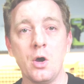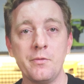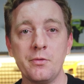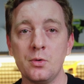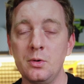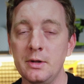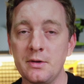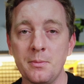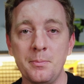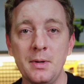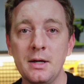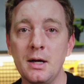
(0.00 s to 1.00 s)
Overall, it's a
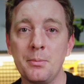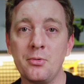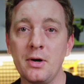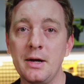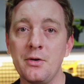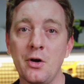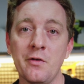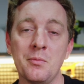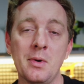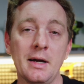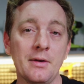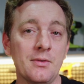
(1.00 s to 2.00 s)
big upgrade over
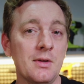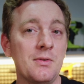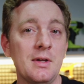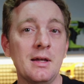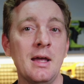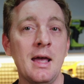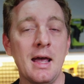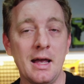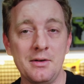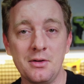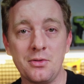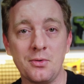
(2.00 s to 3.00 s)
my existing
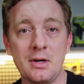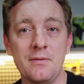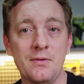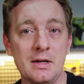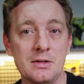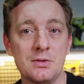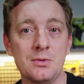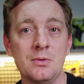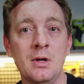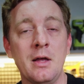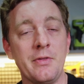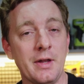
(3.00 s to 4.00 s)
Ender three V two
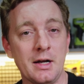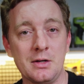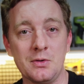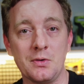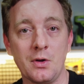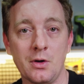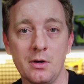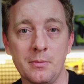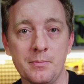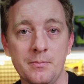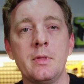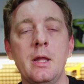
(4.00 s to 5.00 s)
that I used to own.
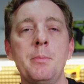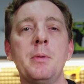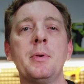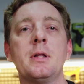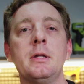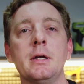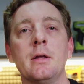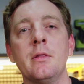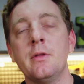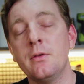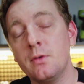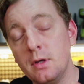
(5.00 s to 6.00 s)
Let me be clear,
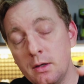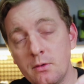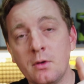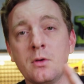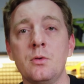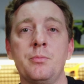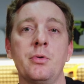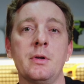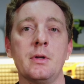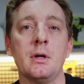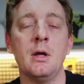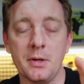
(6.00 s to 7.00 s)
this is a good
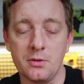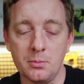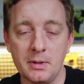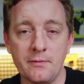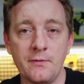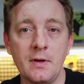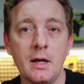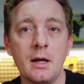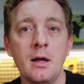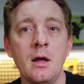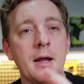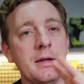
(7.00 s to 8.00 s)
printer, but to be
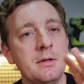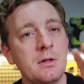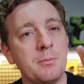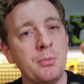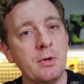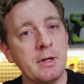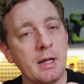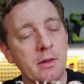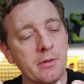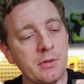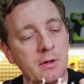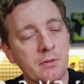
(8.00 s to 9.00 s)
fair, I need to point
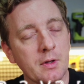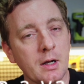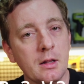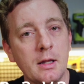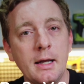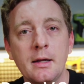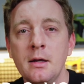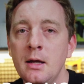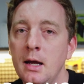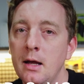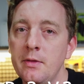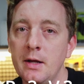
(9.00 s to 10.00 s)
out the things that I like
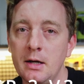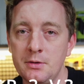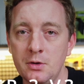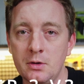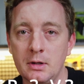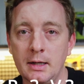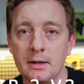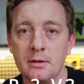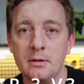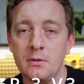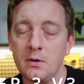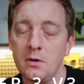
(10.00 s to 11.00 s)
and that I don't
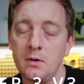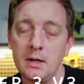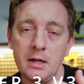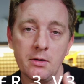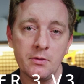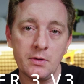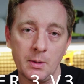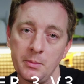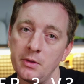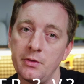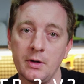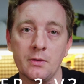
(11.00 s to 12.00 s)
like, so here are some of
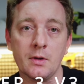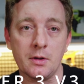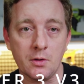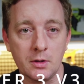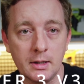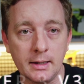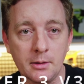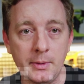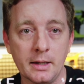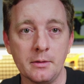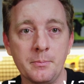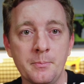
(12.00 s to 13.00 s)
the things I don't like
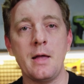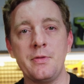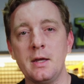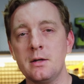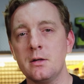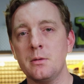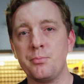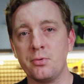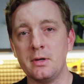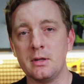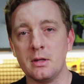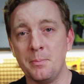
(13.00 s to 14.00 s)
about it. At the end of the
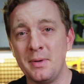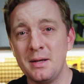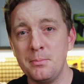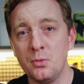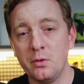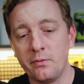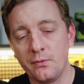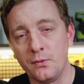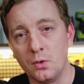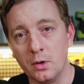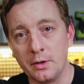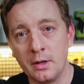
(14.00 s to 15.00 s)
print, the bed moves
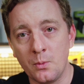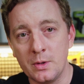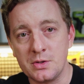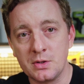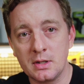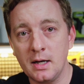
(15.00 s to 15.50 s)
forward, which